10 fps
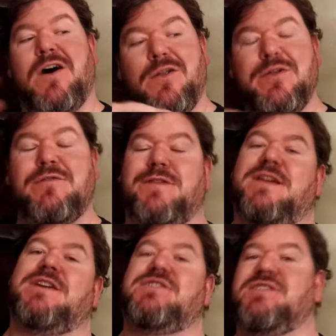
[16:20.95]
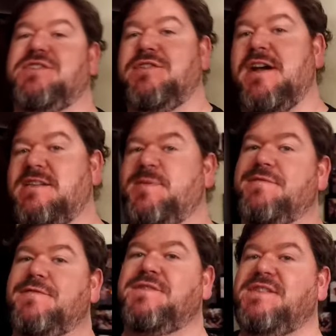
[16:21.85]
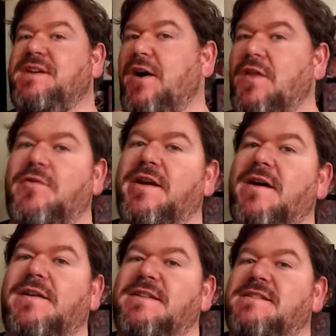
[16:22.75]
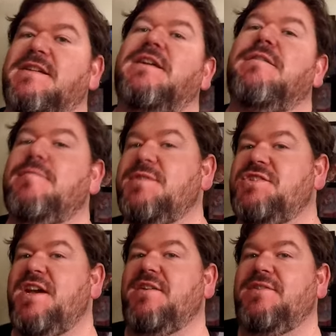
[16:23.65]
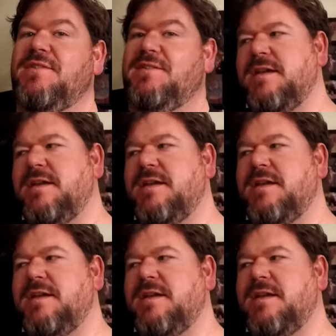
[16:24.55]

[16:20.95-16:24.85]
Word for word: all notifications so you guys will be the first to see all the great content that's going to come from this channel.